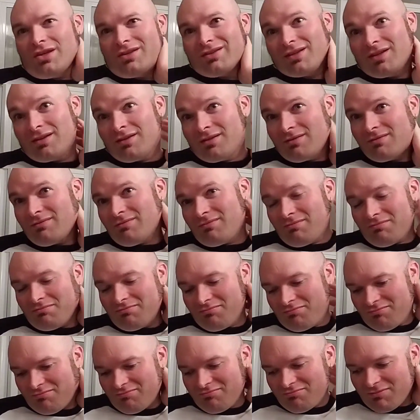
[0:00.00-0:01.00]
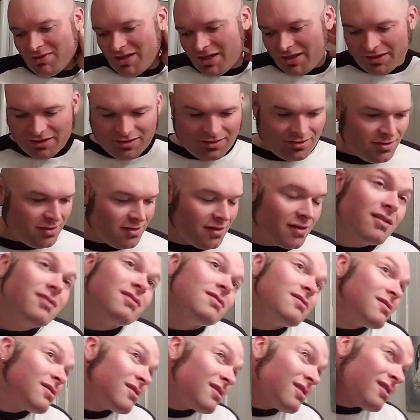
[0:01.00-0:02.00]
Just a nice
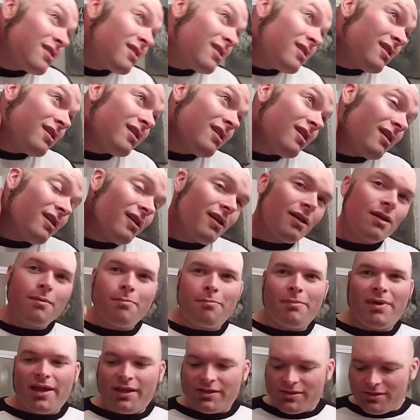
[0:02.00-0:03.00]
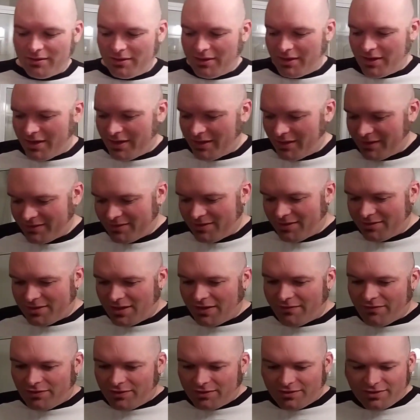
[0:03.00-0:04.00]
masculine kind of
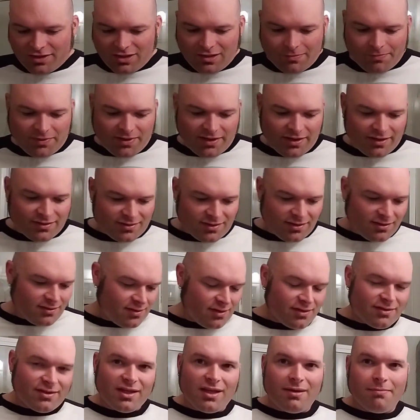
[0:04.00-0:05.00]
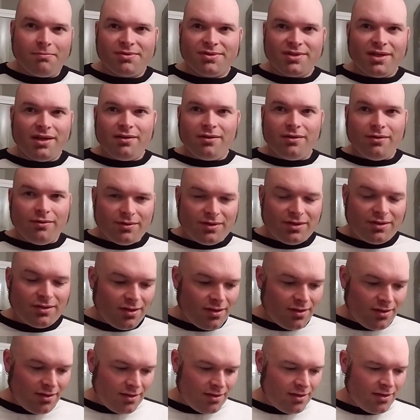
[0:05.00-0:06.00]
scent. I even looked it up. It has like the same scent
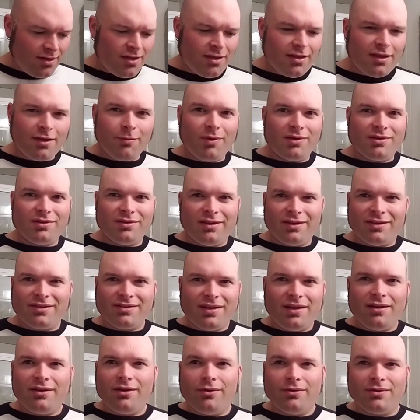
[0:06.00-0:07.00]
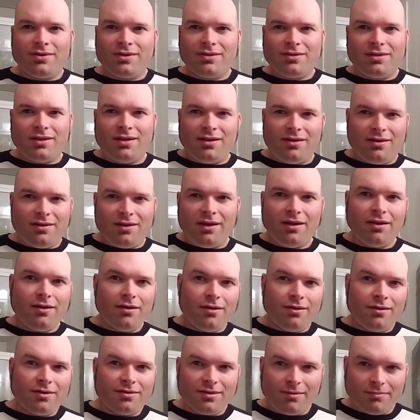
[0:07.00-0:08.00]
notes. I think I went to like
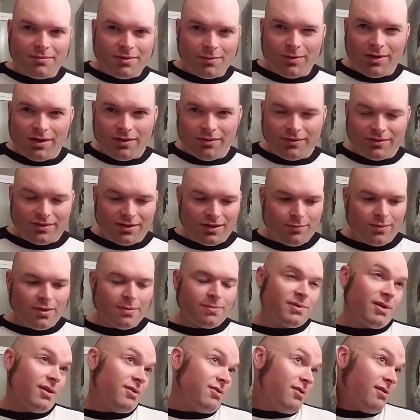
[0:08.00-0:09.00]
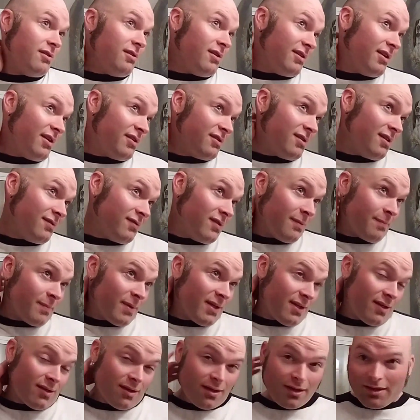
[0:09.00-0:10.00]
scentnotes.net or something, one of those like websites you can look that stuff
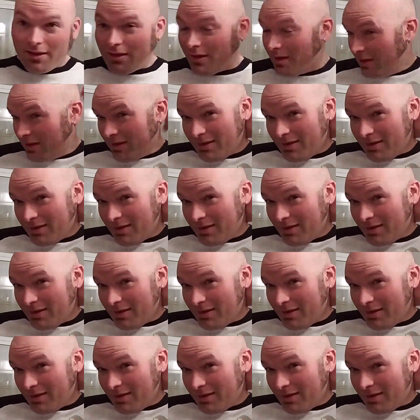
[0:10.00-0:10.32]
up at.